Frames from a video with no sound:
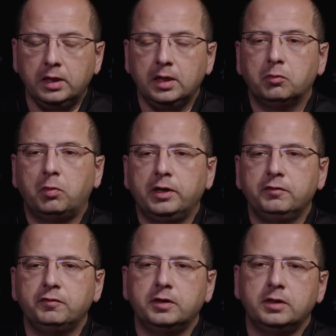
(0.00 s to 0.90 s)
One
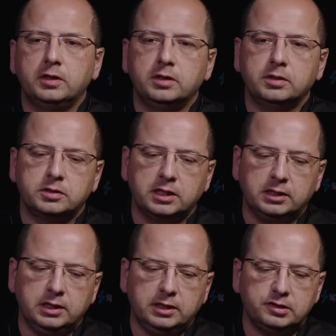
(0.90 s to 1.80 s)
of the
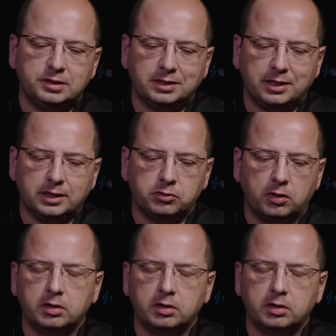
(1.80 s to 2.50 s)
techniques that I talk